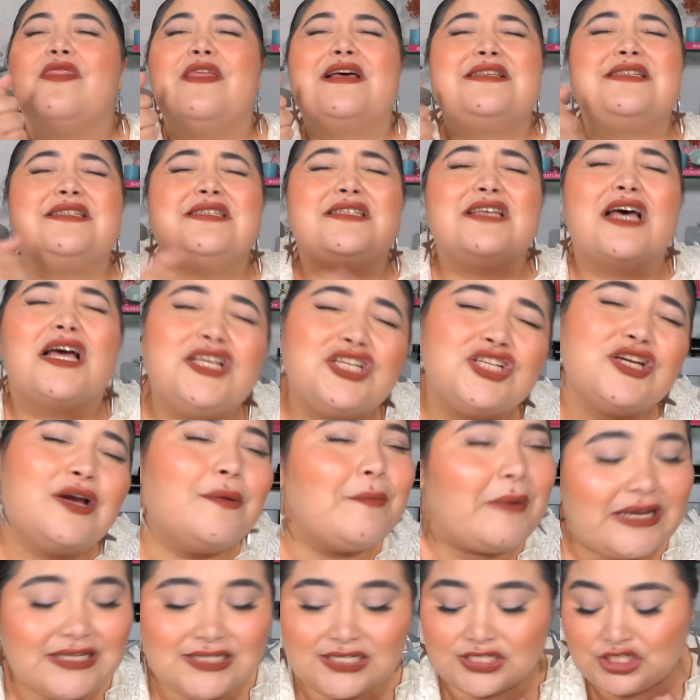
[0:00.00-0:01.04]
such
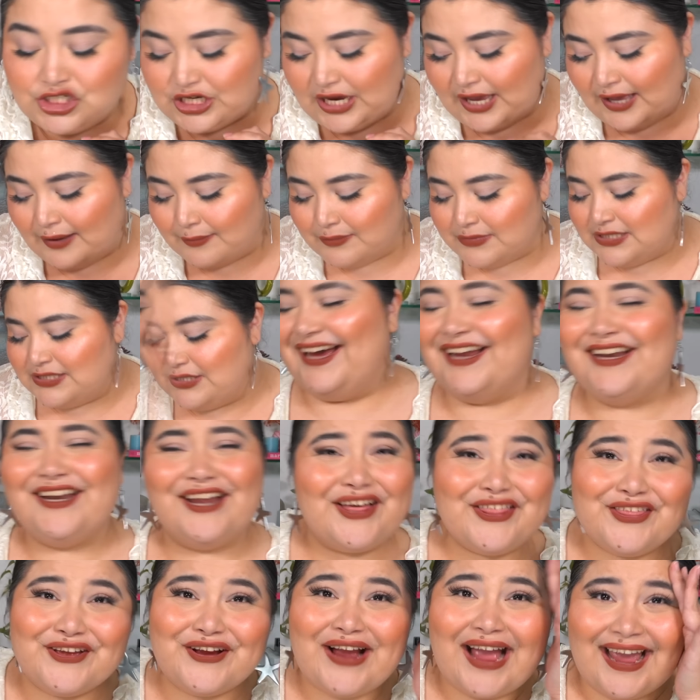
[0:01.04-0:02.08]
amazing gems
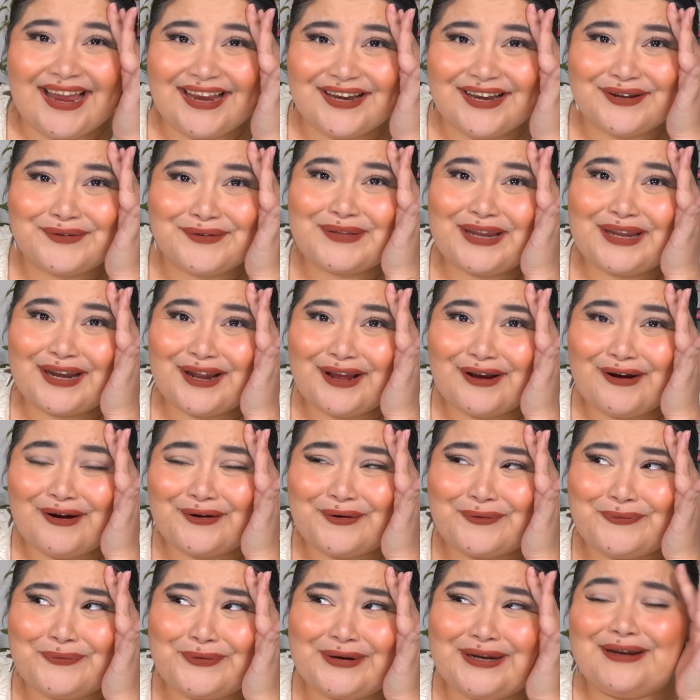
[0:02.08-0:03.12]
another item that i got
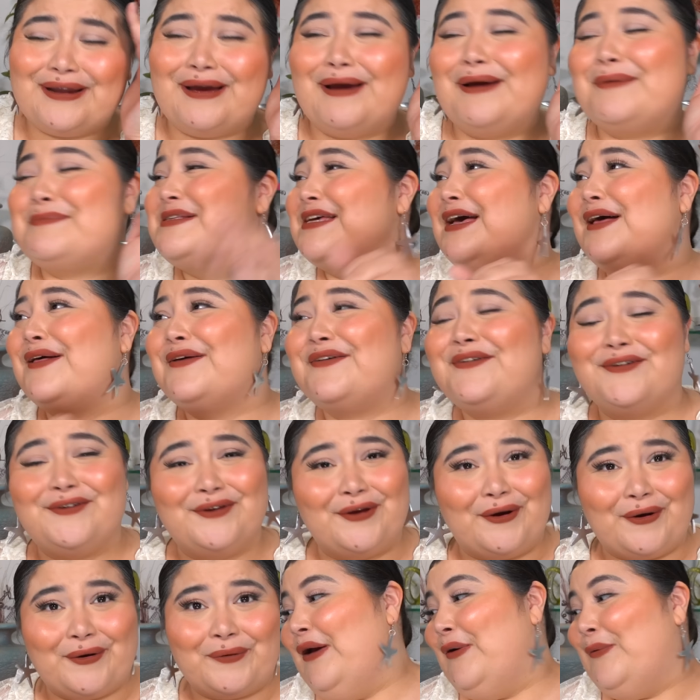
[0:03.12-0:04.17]
on whatnot i'm telling you
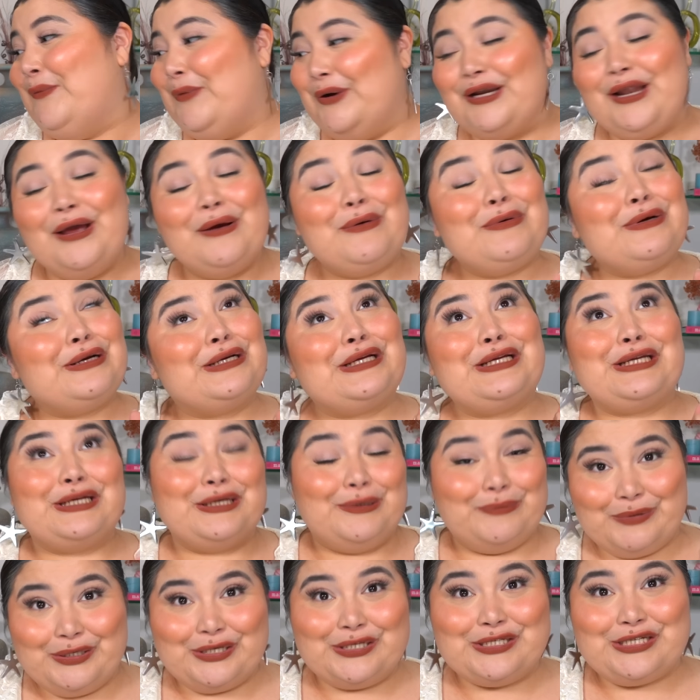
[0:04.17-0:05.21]
y'all whatnot can
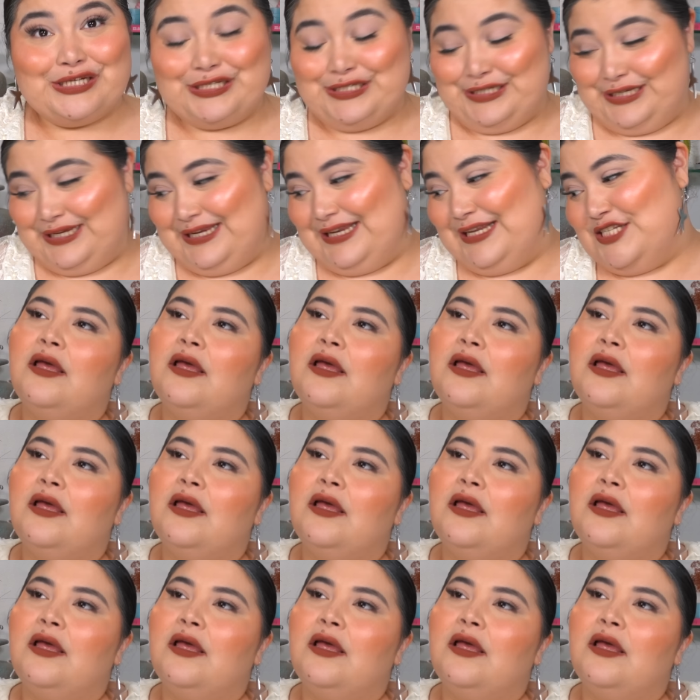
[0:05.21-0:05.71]
be addicting